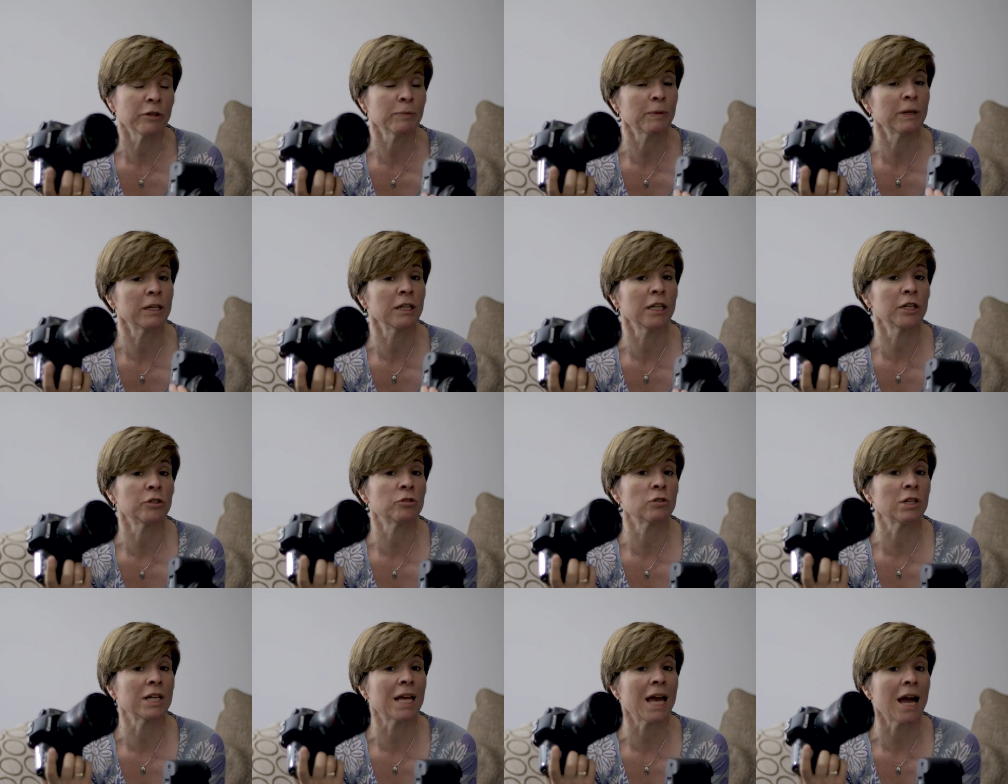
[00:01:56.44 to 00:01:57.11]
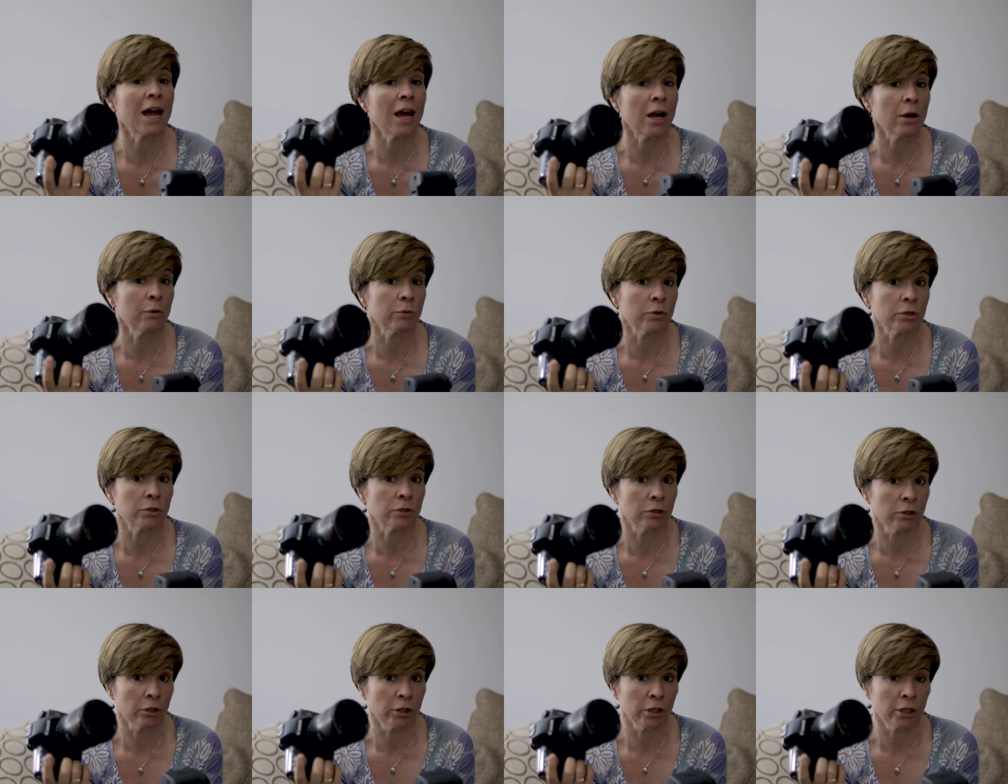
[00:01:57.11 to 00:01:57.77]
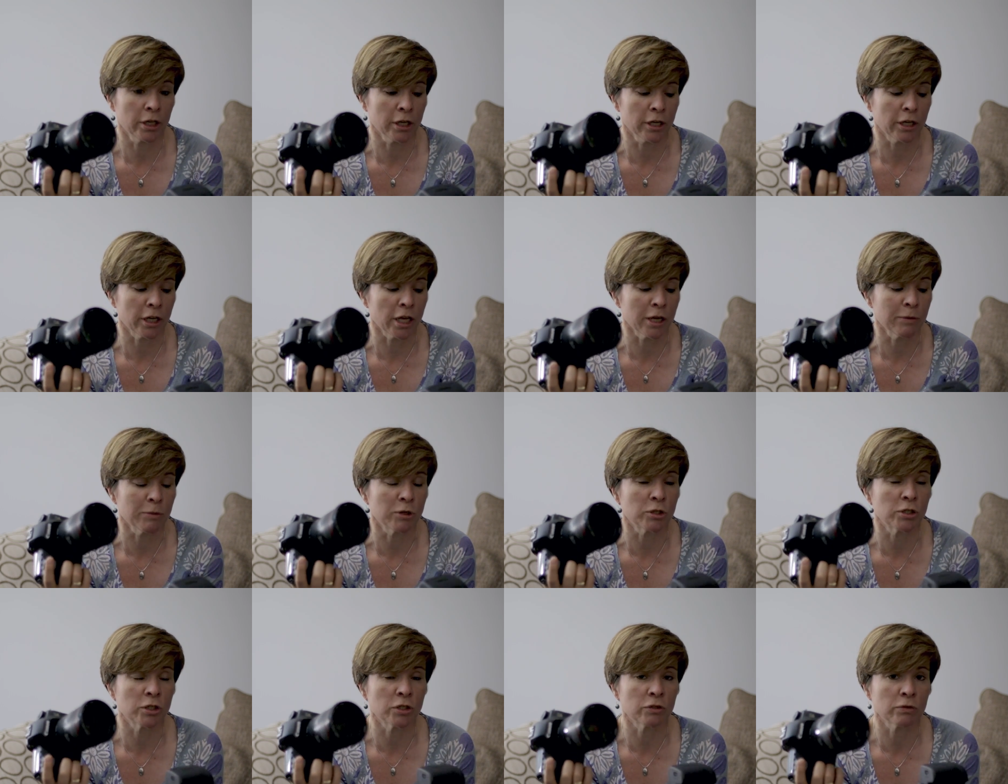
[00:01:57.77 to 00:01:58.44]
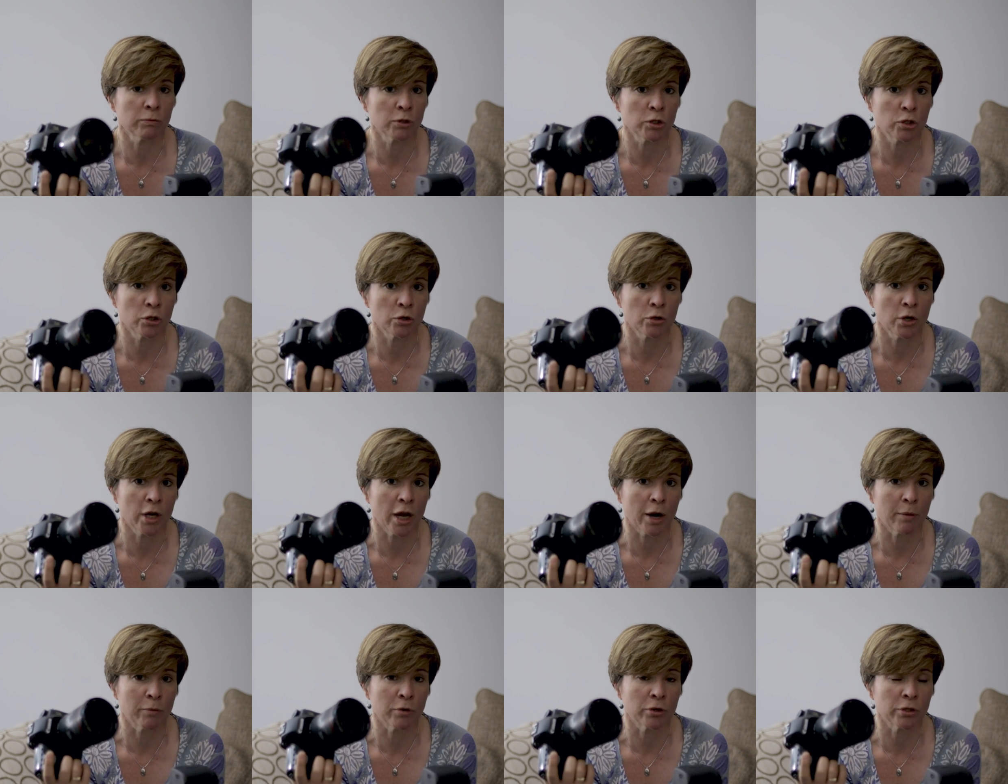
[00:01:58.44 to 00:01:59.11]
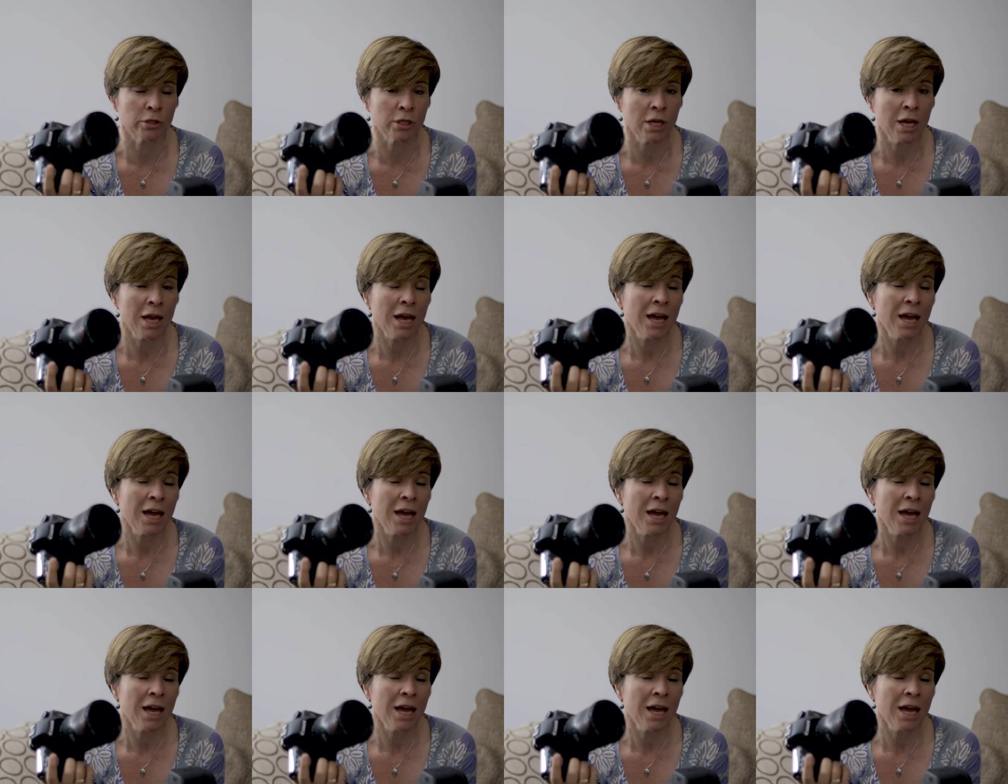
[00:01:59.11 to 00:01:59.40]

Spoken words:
spent literally hours looking at images from the two cameras,